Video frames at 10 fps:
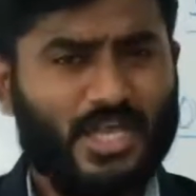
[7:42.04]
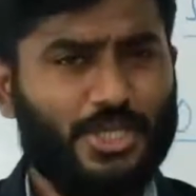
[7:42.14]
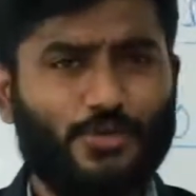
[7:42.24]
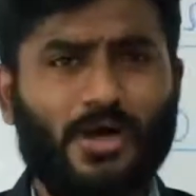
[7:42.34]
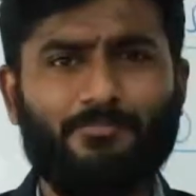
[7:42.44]

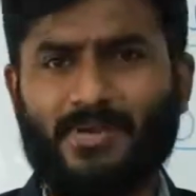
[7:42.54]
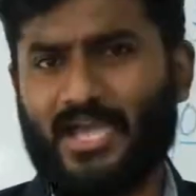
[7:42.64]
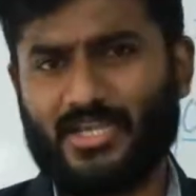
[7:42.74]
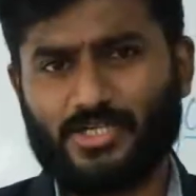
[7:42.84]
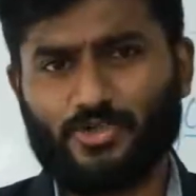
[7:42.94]
you are
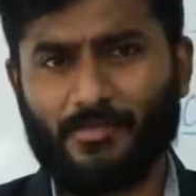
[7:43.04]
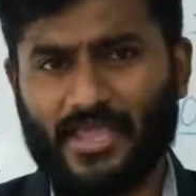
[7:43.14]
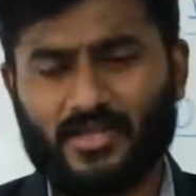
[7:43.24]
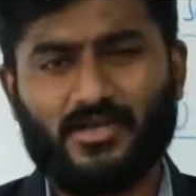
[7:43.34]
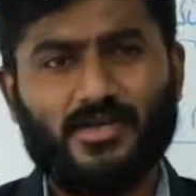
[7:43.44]
planning to
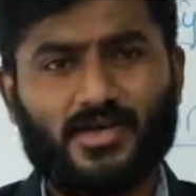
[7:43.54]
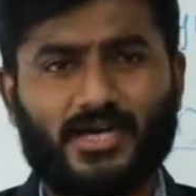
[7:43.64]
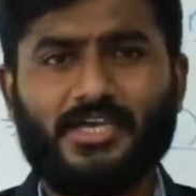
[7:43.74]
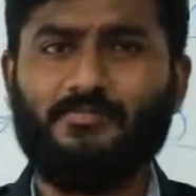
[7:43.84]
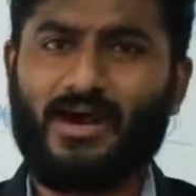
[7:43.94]
make
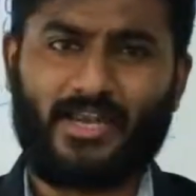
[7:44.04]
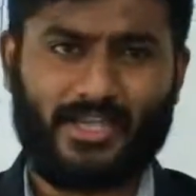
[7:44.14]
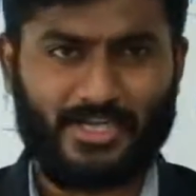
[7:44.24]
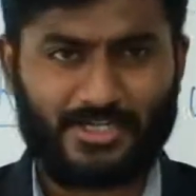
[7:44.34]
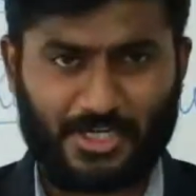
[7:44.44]
a
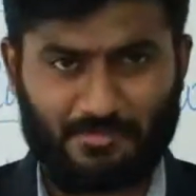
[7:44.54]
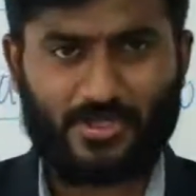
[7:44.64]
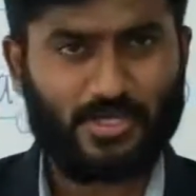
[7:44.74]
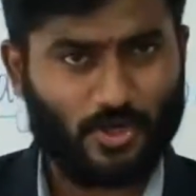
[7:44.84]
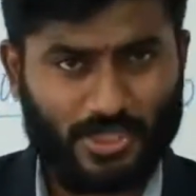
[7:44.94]
Himalayan
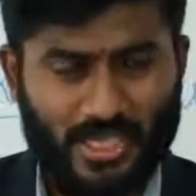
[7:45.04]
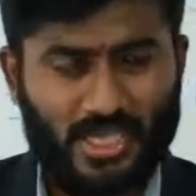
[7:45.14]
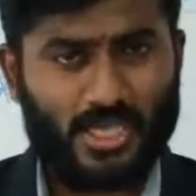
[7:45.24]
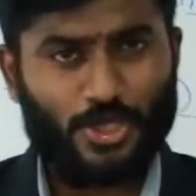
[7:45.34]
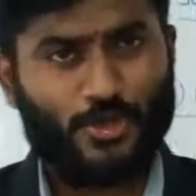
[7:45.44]
trip.
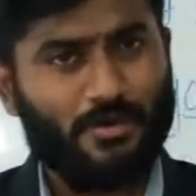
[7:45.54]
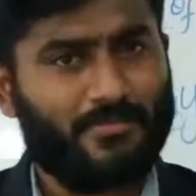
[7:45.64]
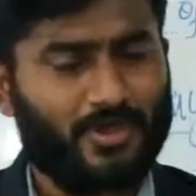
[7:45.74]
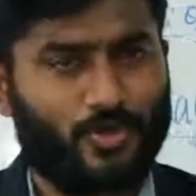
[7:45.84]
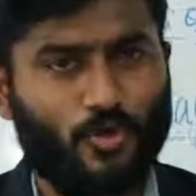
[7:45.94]
Okay, you are
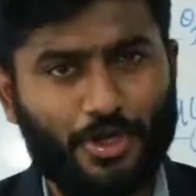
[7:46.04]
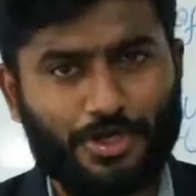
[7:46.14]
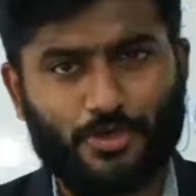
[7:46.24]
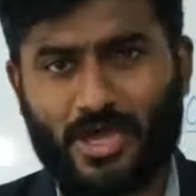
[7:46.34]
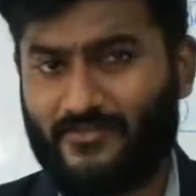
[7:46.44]

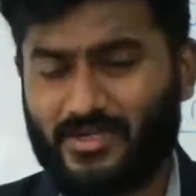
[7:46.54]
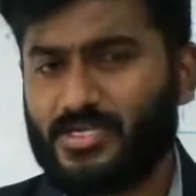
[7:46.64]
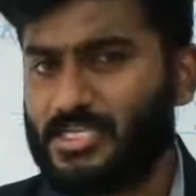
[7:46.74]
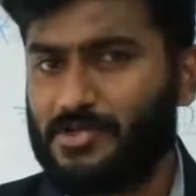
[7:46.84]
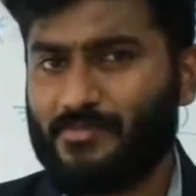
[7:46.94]
going to have
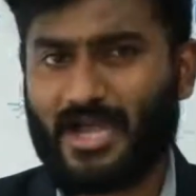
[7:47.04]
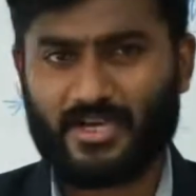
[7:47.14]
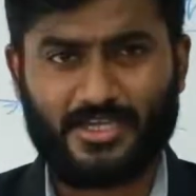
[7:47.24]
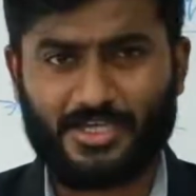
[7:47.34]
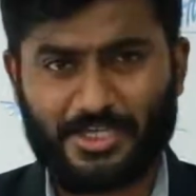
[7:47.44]
a
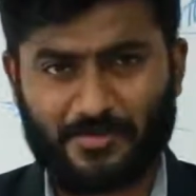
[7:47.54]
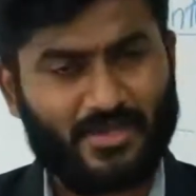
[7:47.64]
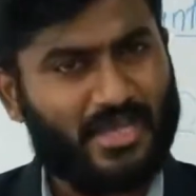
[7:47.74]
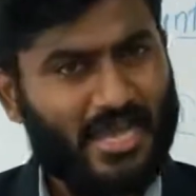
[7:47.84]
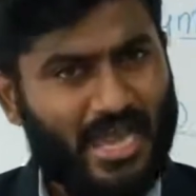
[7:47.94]
Himalayan trip
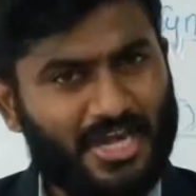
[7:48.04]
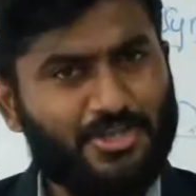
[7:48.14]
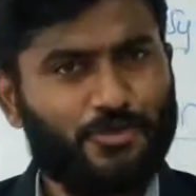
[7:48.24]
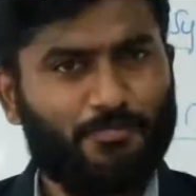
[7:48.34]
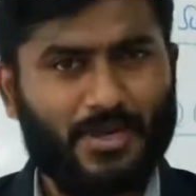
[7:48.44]

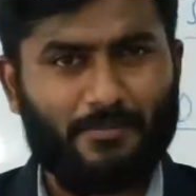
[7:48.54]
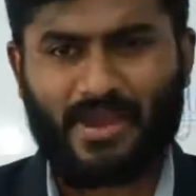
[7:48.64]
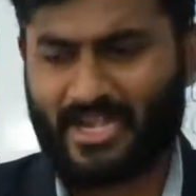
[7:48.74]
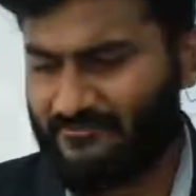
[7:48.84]
and you prepared